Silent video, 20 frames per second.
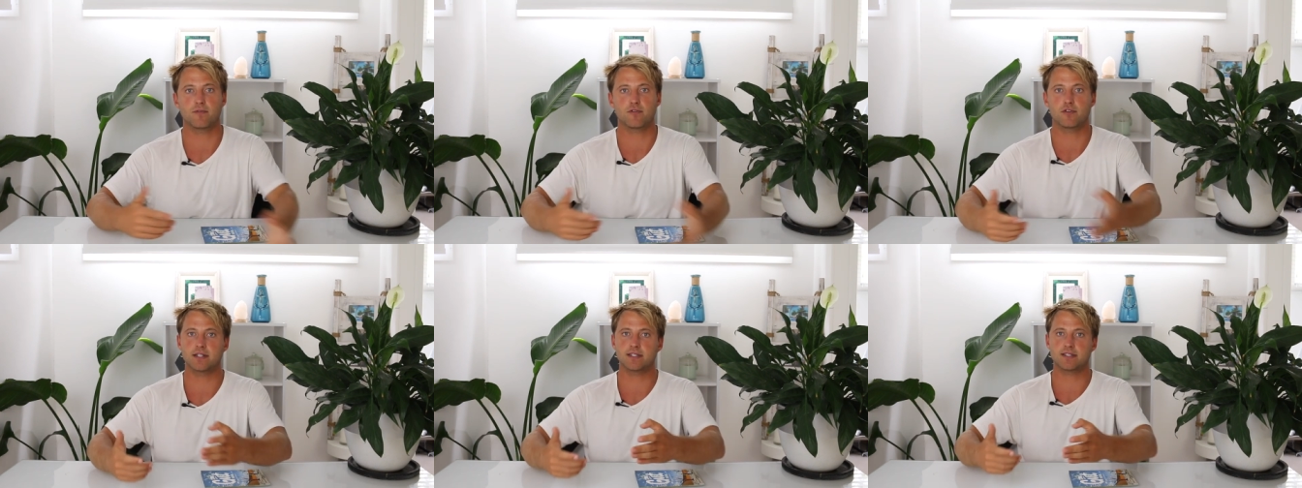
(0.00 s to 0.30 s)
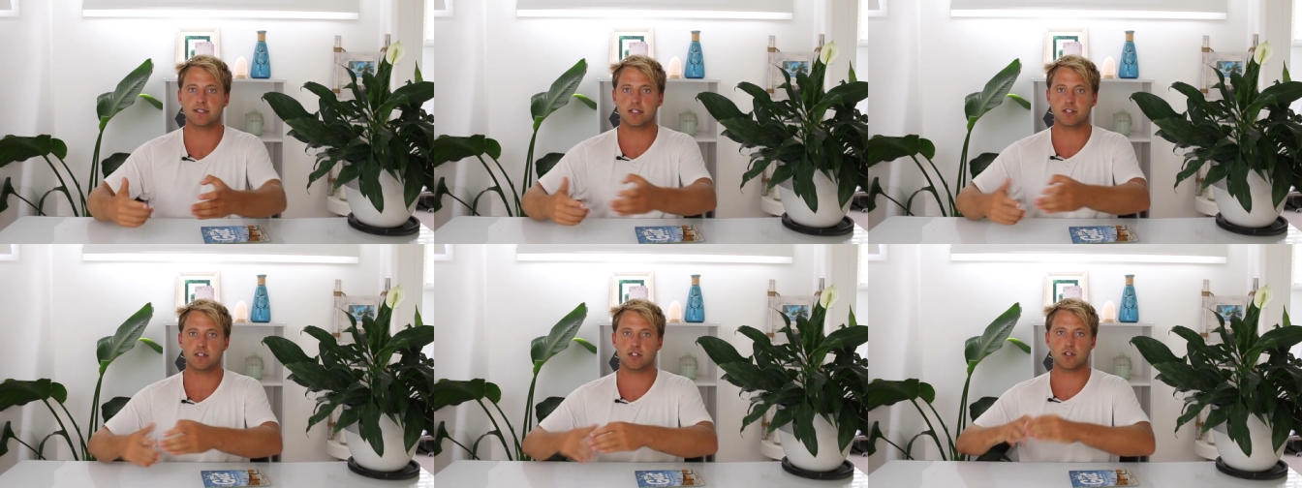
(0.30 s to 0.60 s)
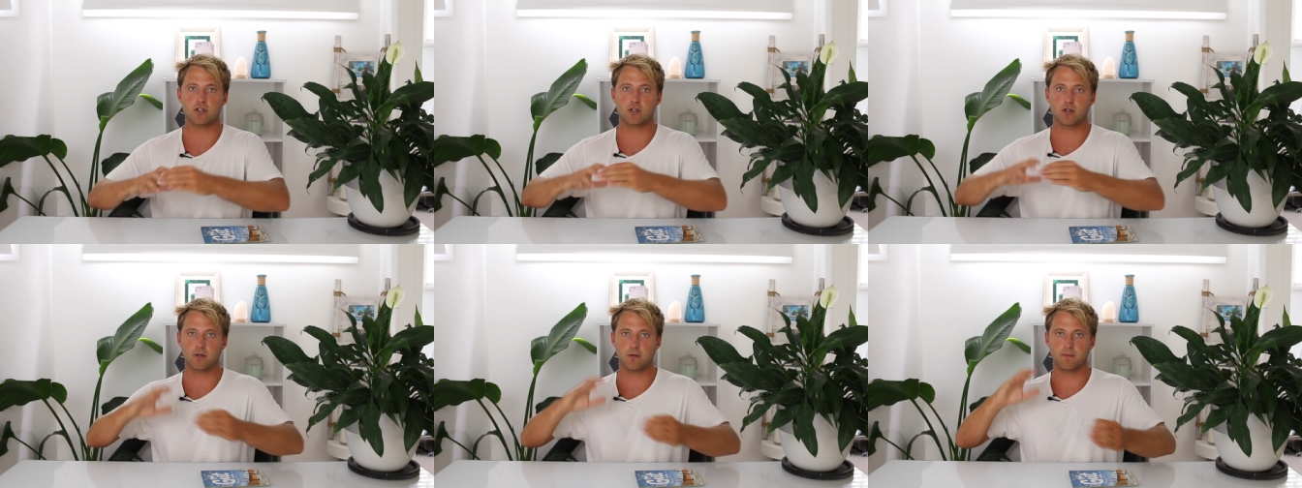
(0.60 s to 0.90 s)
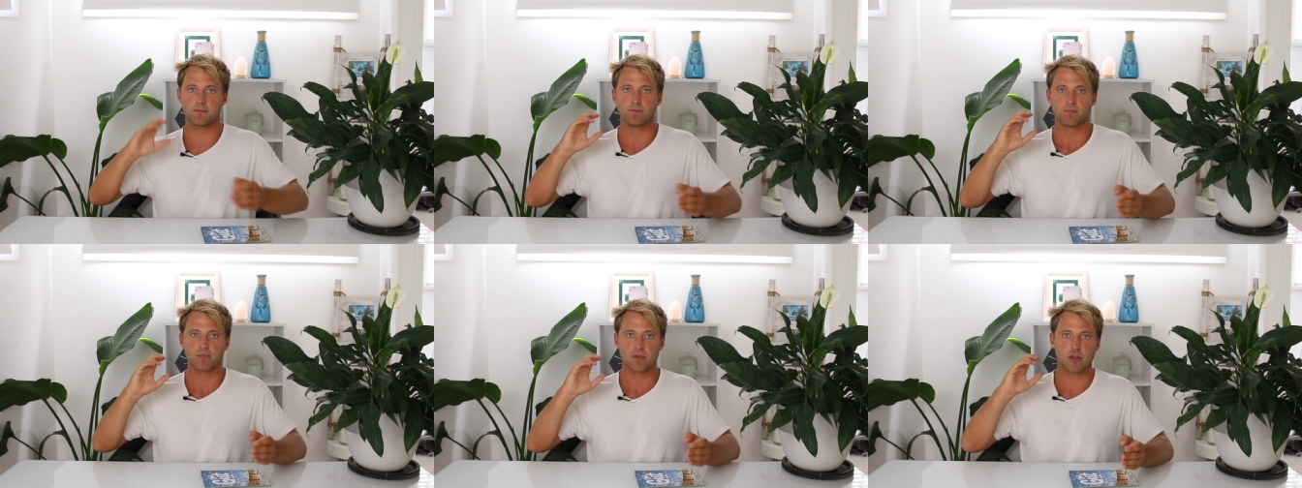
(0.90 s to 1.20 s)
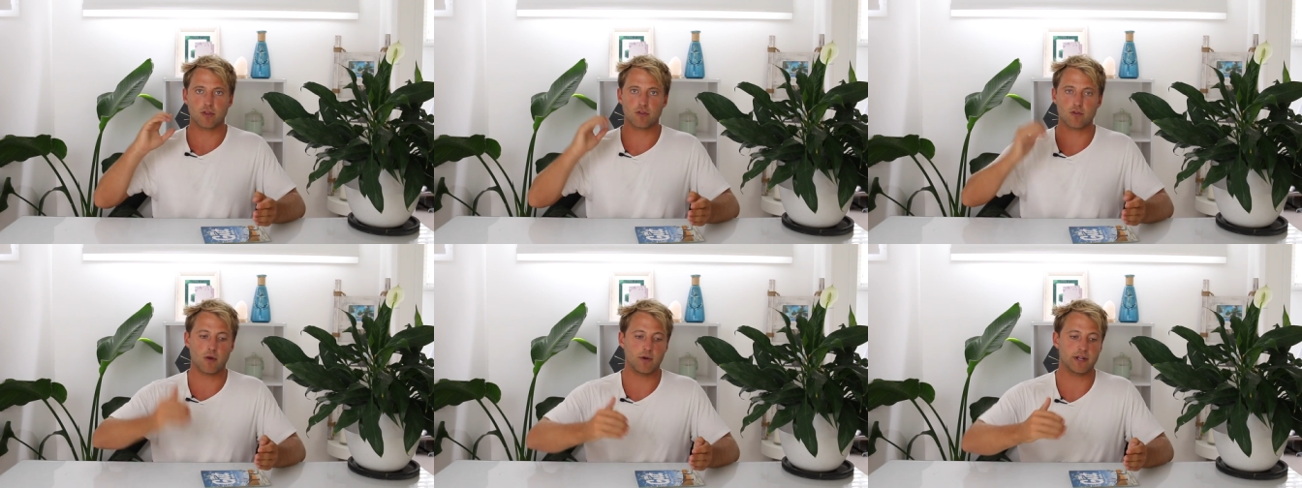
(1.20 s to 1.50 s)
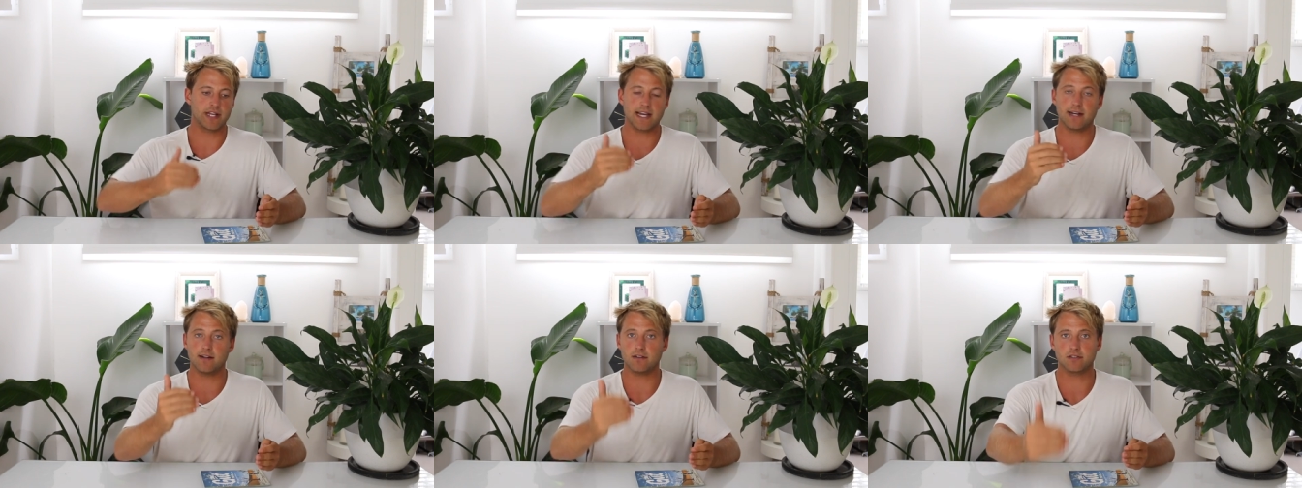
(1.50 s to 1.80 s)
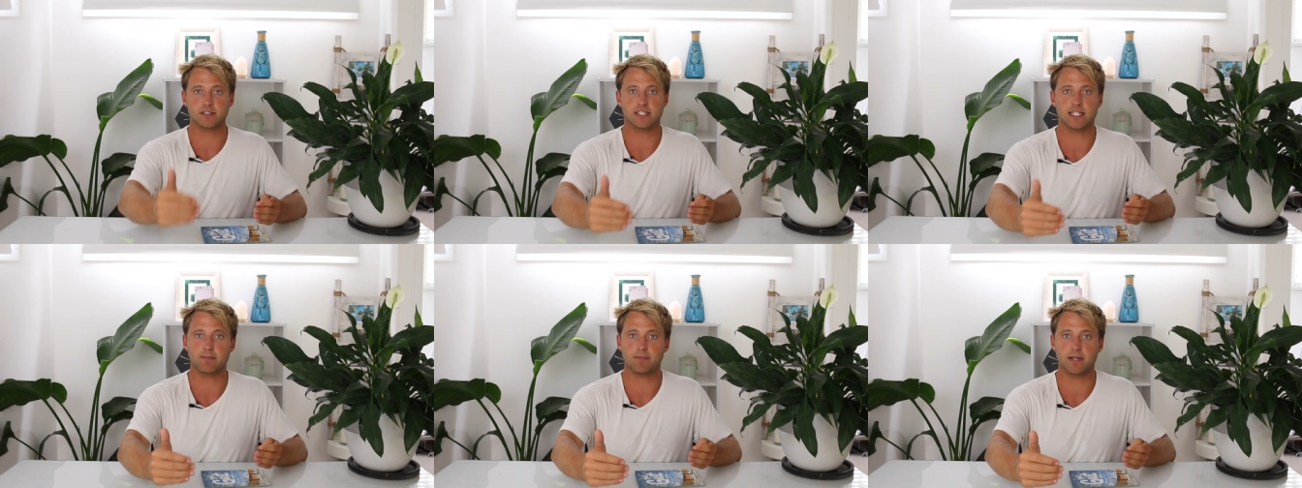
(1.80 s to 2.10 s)
For instance, you could throw an
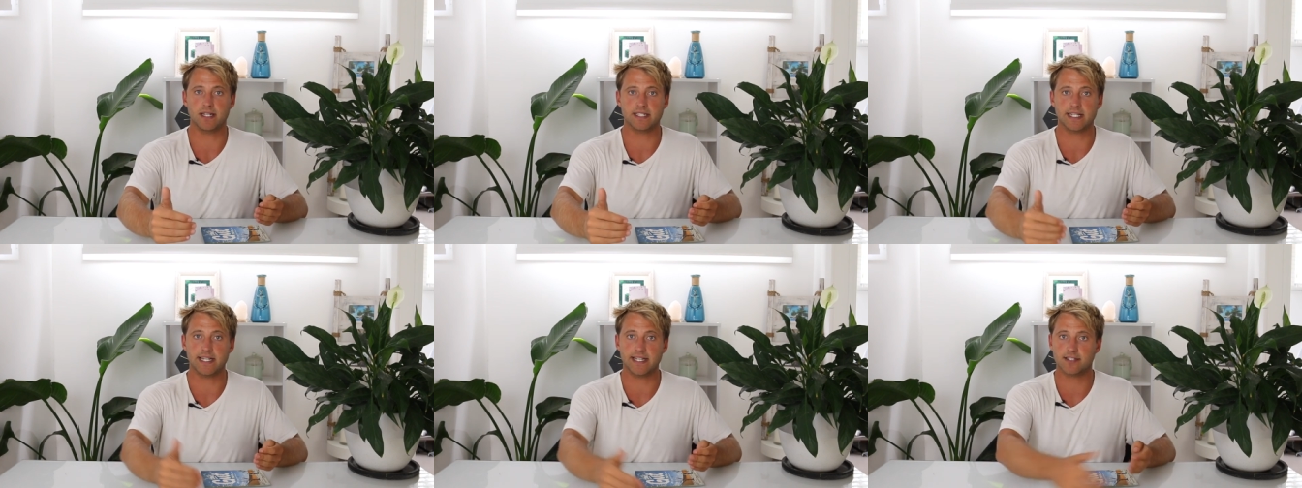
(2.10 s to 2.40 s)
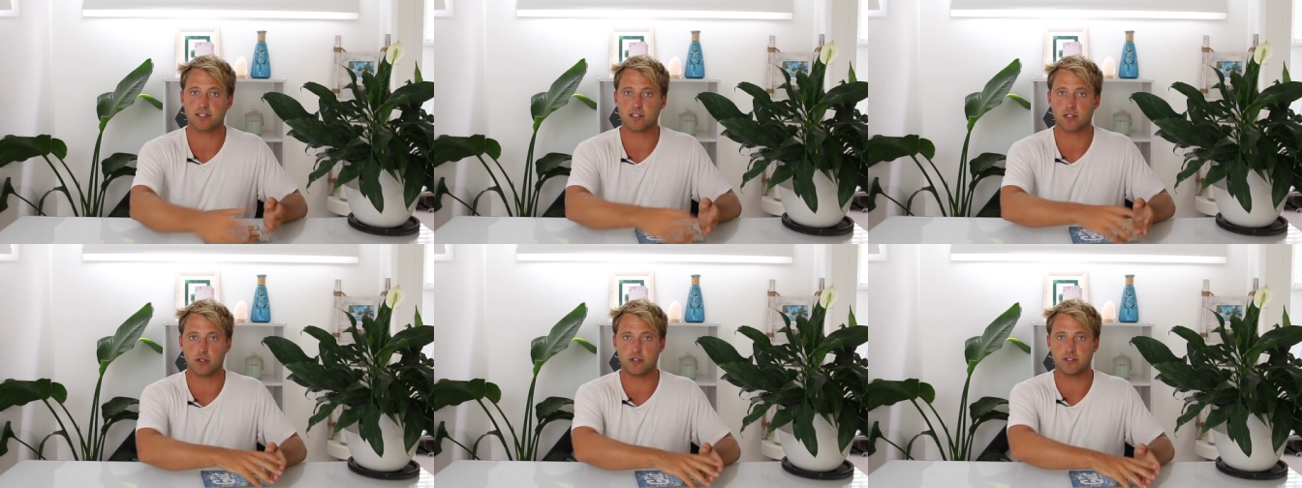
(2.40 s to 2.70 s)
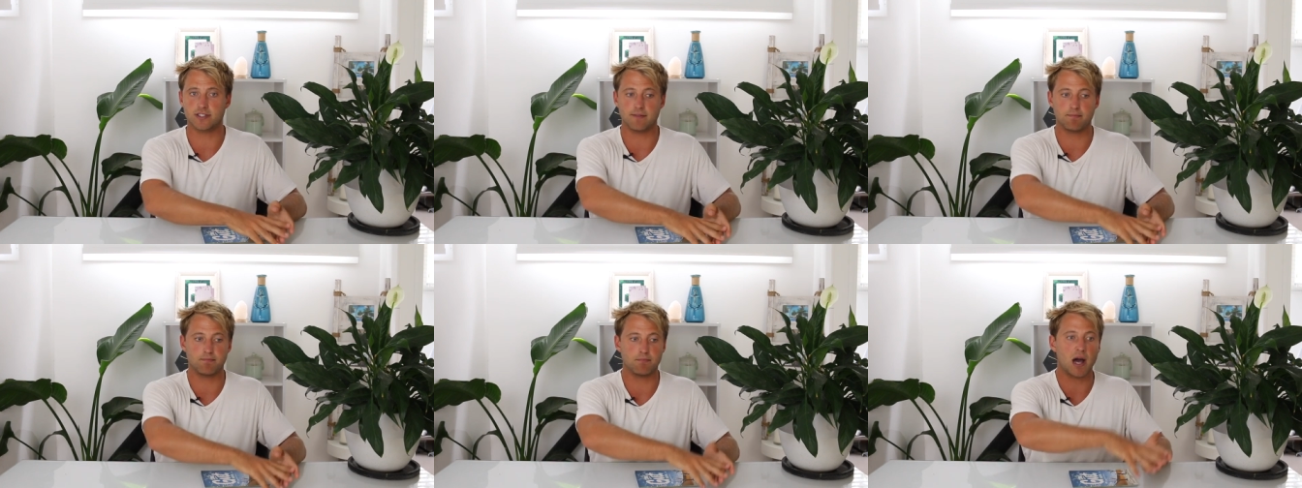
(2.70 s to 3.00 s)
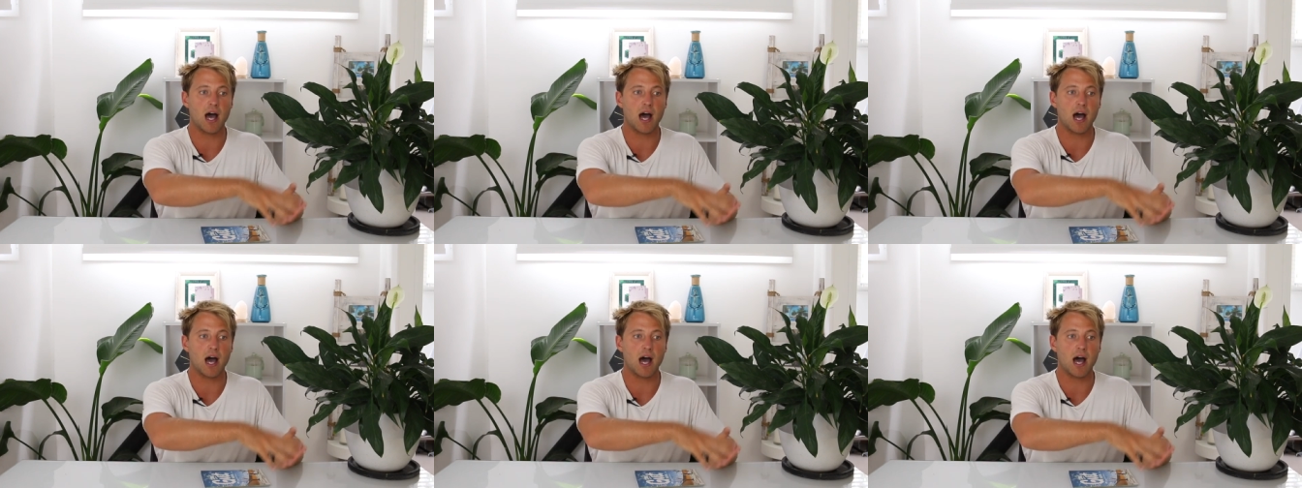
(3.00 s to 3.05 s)
L G B T exclusive